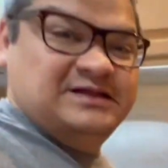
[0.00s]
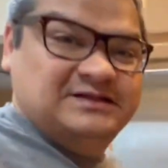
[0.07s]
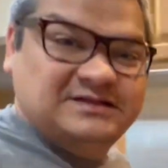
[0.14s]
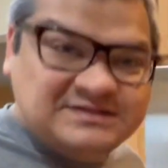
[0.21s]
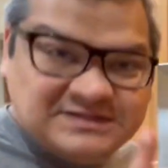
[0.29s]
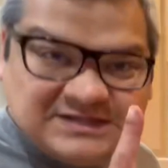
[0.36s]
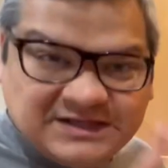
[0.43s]

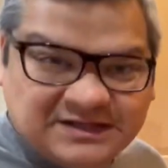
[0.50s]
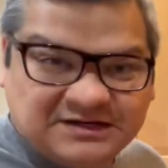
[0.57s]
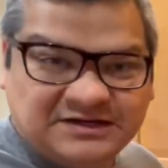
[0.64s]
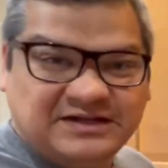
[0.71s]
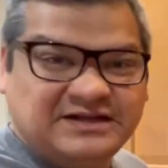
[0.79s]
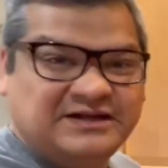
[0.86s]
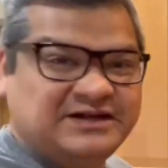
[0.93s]
The
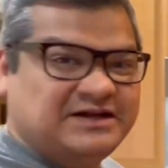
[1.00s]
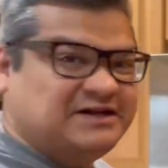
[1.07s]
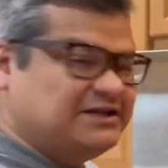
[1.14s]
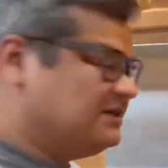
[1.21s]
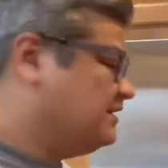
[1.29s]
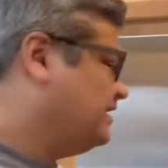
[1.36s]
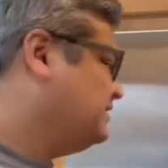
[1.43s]
secret
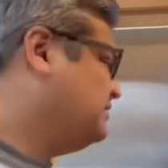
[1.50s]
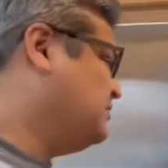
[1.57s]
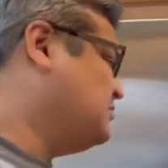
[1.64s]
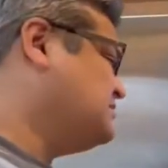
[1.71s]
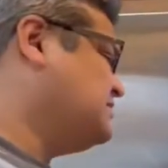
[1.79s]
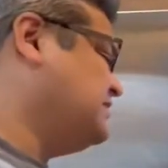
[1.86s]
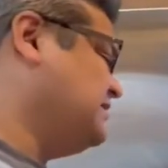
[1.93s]
ingredient that
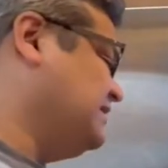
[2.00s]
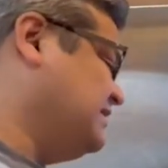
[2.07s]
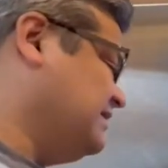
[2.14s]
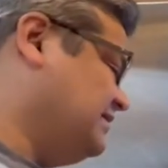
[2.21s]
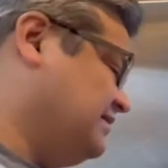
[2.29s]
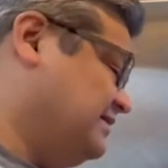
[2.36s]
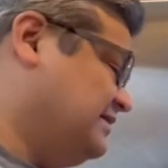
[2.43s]
goes in
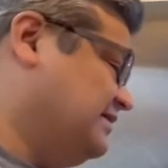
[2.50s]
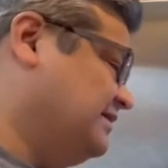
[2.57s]
the